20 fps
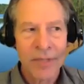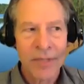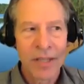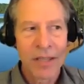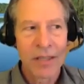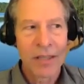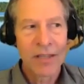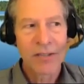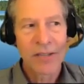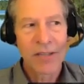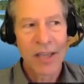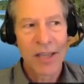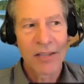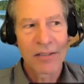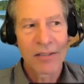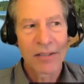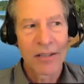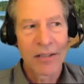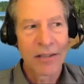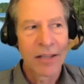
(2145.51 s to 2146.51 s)
In this
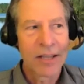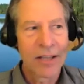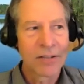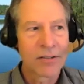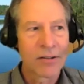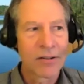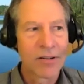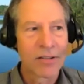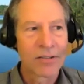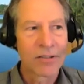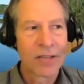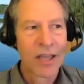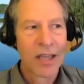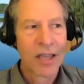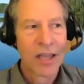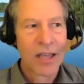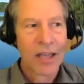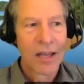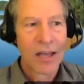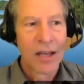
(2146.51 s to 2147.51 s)
case, a laser is
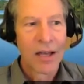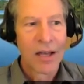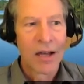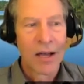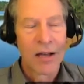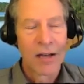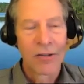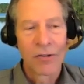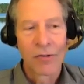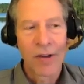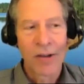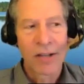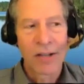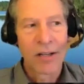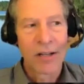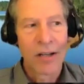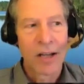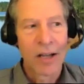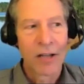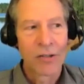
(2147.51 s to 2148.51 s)
uh,
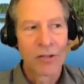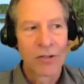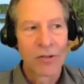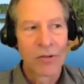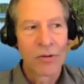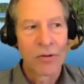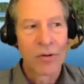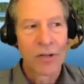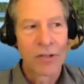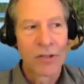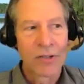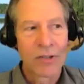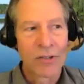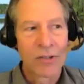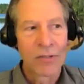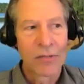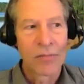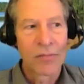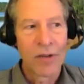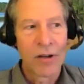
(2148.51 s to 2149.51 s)
directed onto a
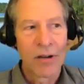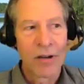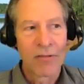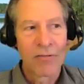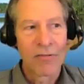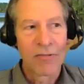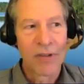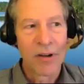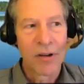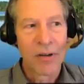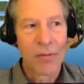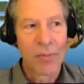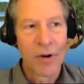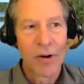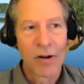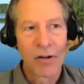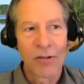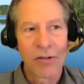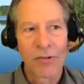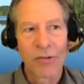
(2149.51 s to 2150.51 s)
system of uh,
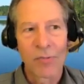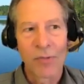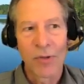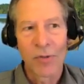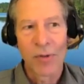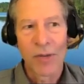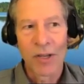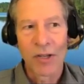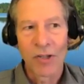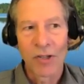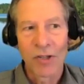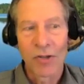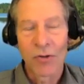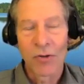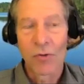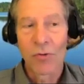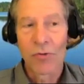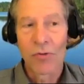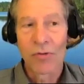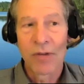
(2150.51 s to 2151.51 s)
particles between
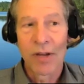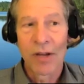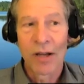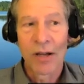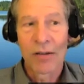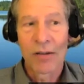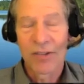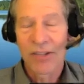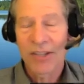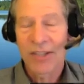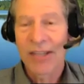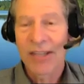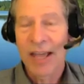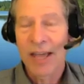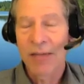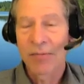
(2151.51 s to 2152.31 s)
two, uh, six,